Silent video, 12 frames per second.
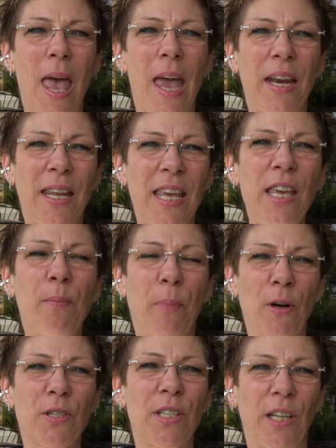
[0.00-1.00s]
And he
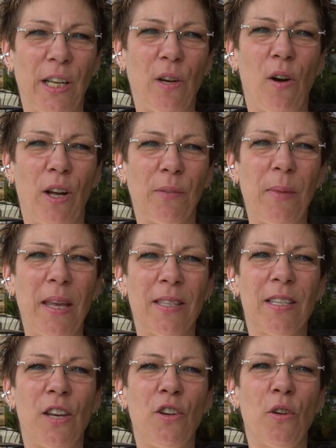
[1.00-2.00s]
personally called me and
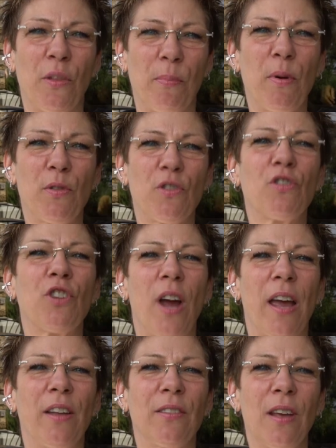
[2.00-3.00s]
said, "You're the poster
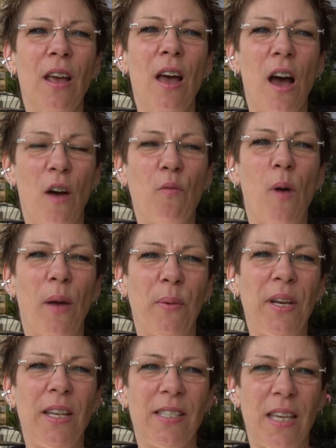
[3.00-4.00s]
child of why
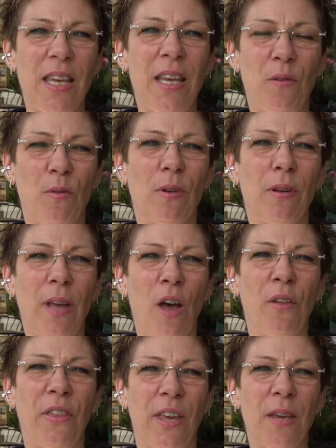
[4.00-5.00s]
we need to eat
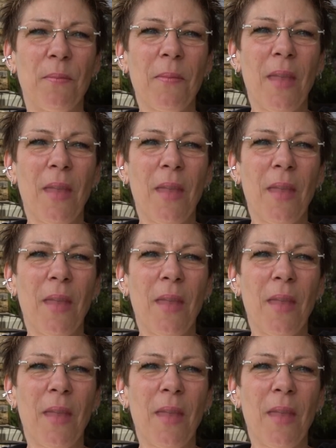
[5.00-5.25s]
healthy."